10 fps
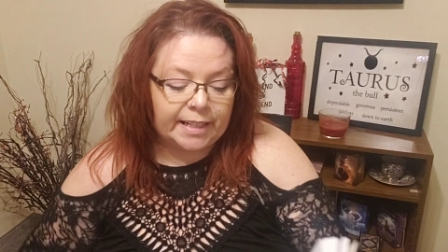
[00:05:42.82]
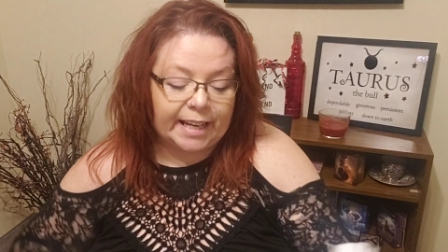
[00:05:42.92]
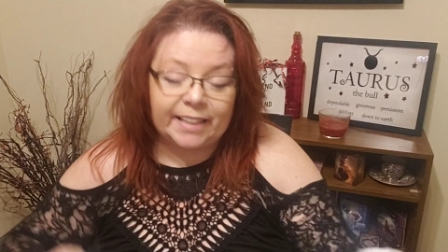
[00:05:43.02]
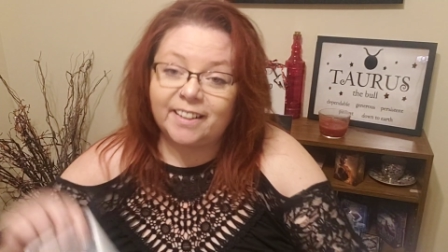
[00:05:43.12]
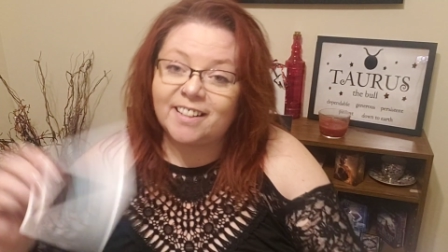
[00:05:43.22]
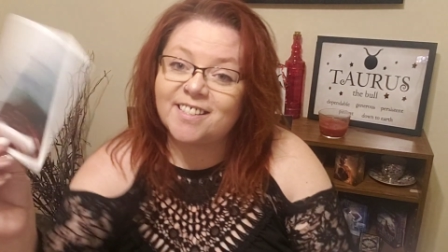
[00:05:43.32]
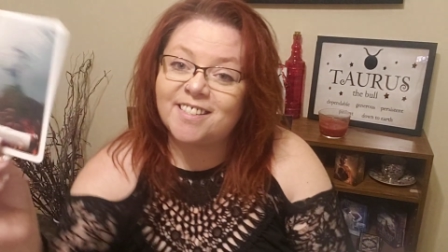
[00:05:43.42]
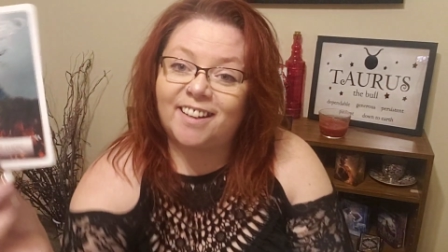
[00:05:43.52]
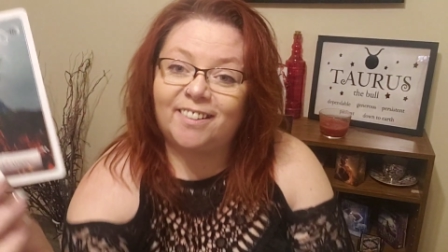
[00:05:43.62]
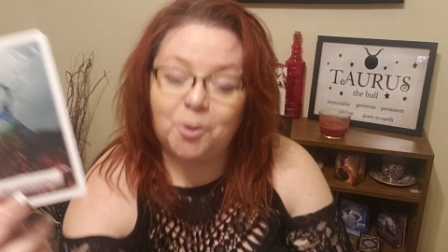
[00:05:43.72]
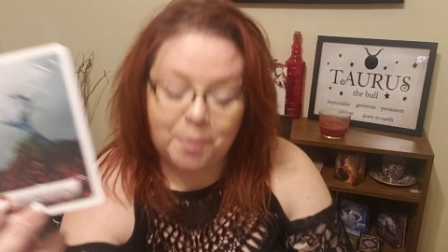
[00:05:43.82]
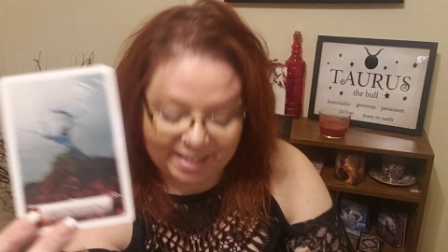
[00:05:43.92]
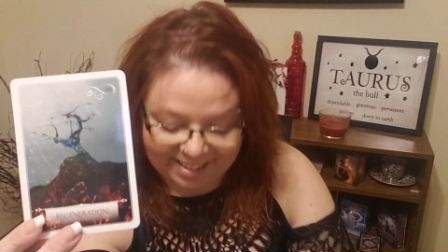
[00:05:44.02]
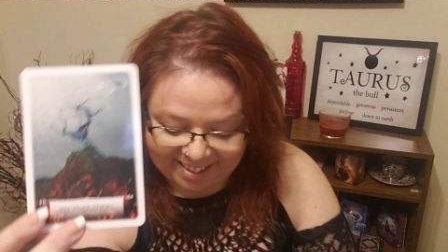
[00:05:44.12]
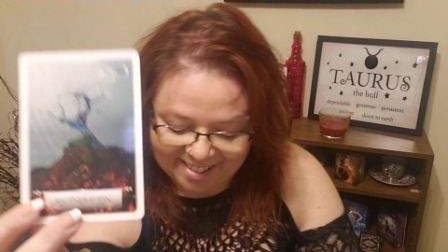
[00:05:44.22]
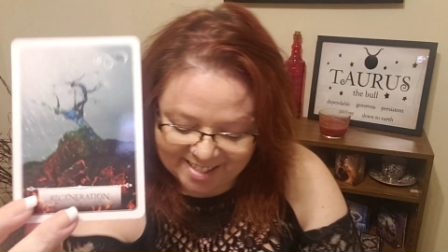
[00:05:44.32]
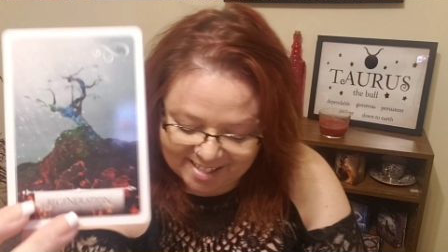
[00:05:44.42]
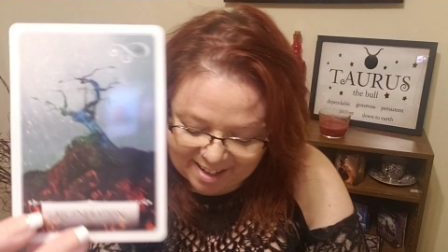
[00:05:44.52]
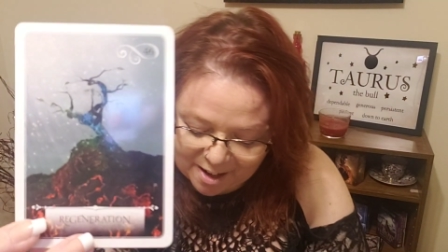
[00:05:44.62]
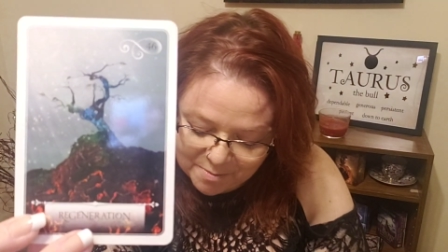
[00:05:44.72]
Endings and new beginnings.
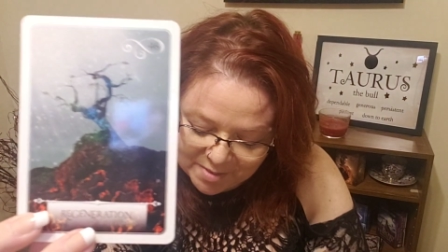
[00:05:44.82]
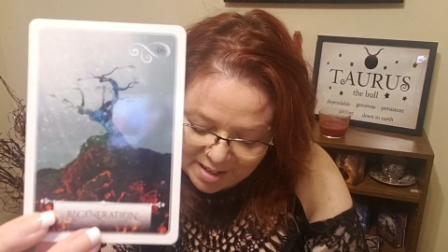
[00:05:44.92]
Yeah.